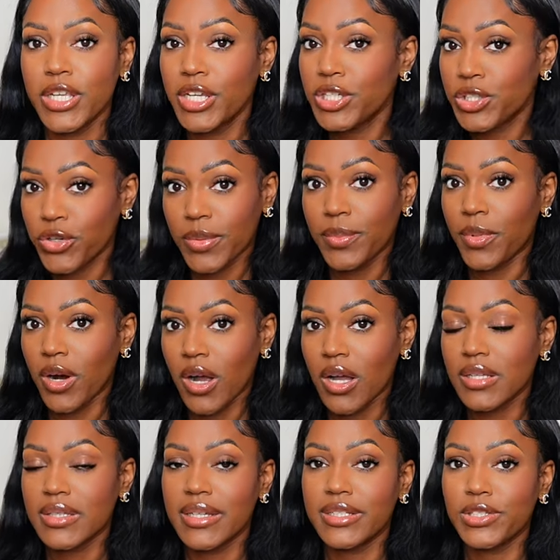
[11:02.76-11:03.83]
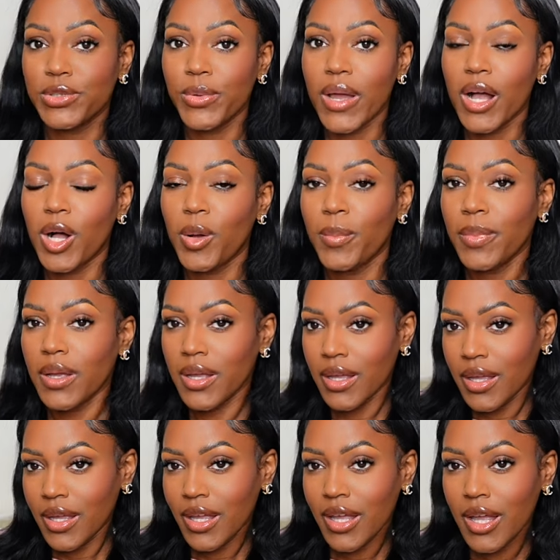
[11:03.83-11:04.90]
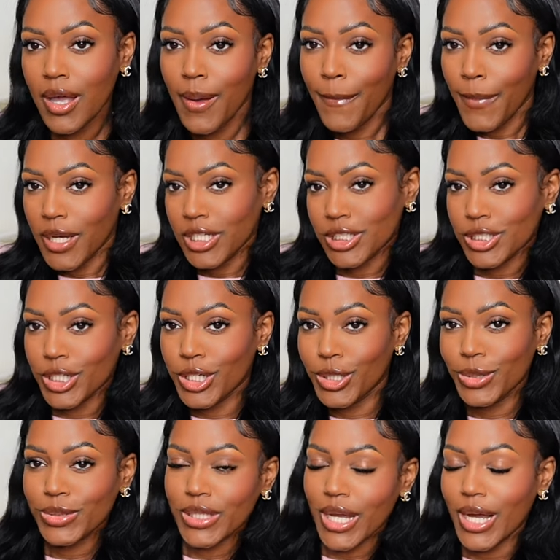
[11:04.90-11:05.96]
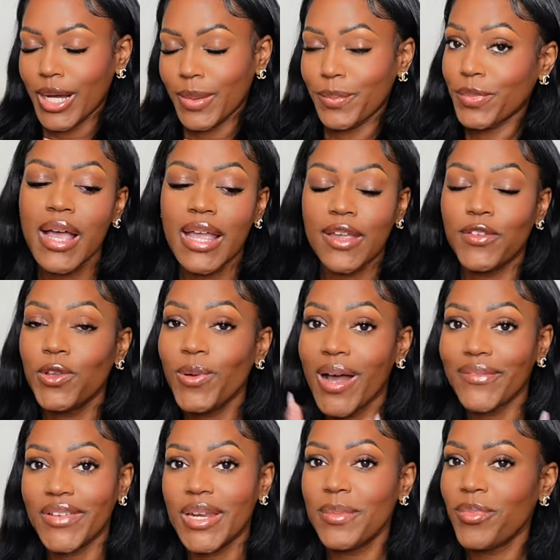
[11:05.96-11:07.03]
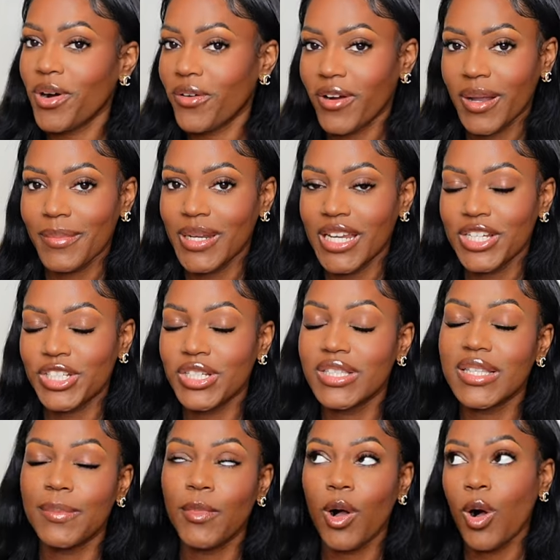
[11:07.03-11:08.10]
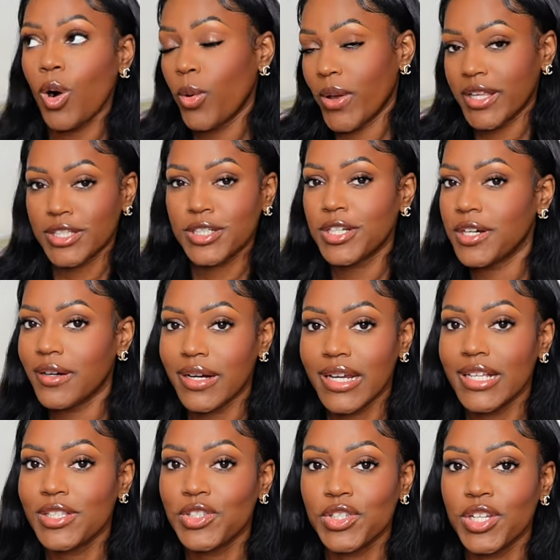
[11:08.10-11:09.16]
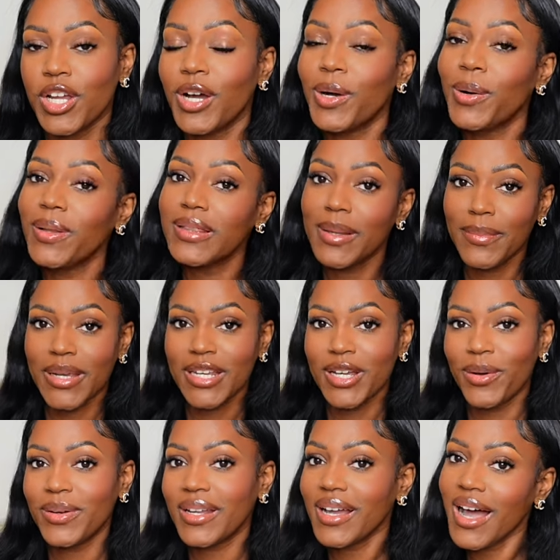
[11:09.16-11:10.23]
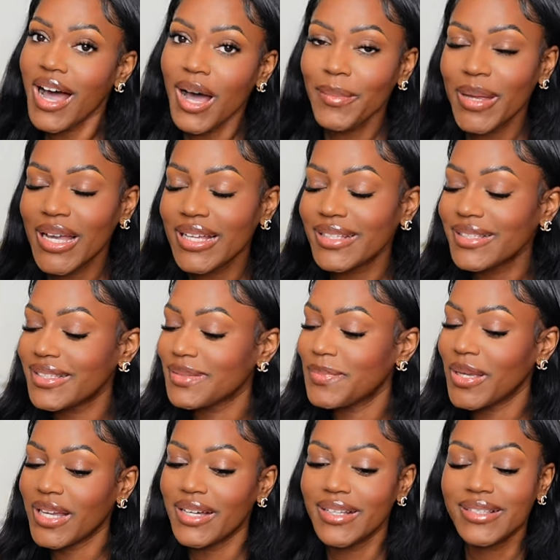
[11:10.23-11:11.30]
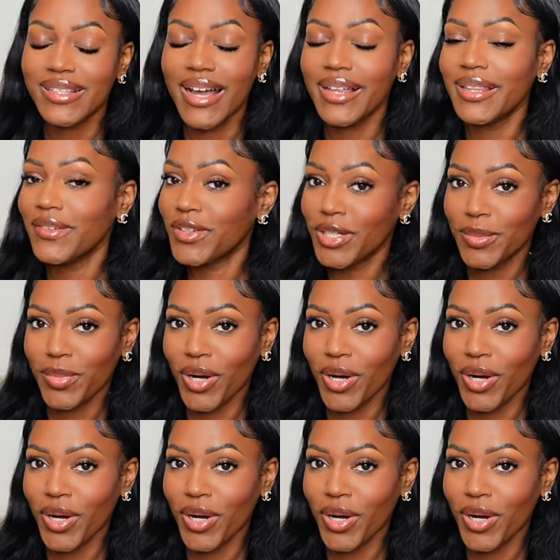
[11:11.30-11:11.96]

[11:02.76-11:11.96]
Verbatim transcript: t-shirt bras that do help push the girls up. If you have any bra recommendations, I'm always curious to know. Let me know in the comments because I love good